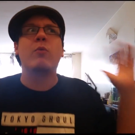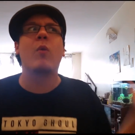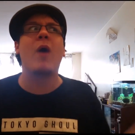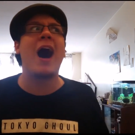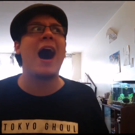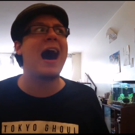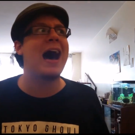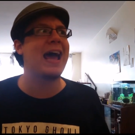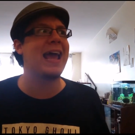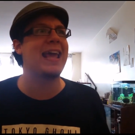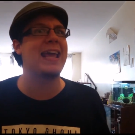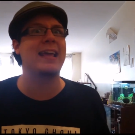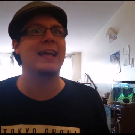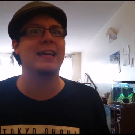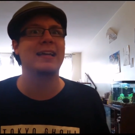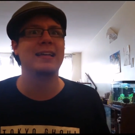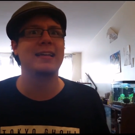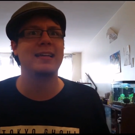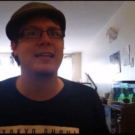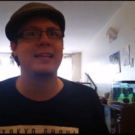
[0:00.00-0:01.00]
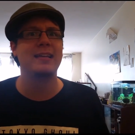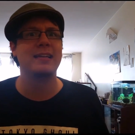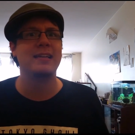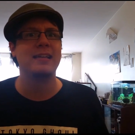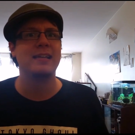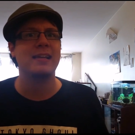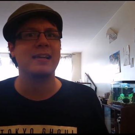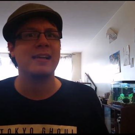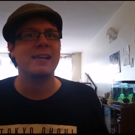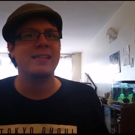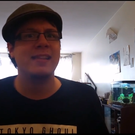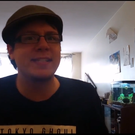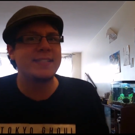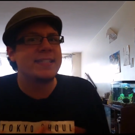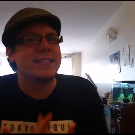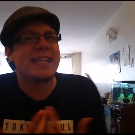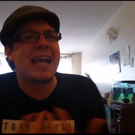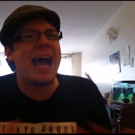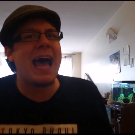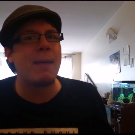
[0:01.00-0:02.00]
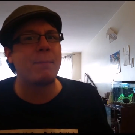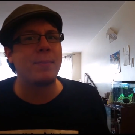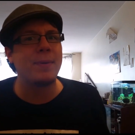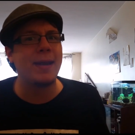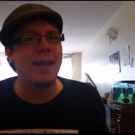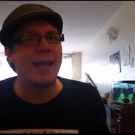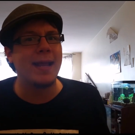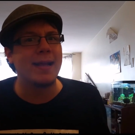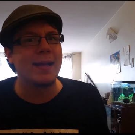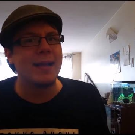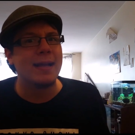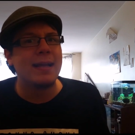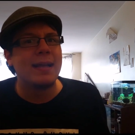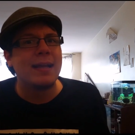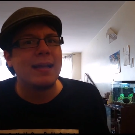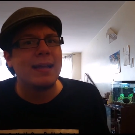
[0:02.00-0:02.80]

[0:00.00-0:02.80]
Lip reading: why this is happening.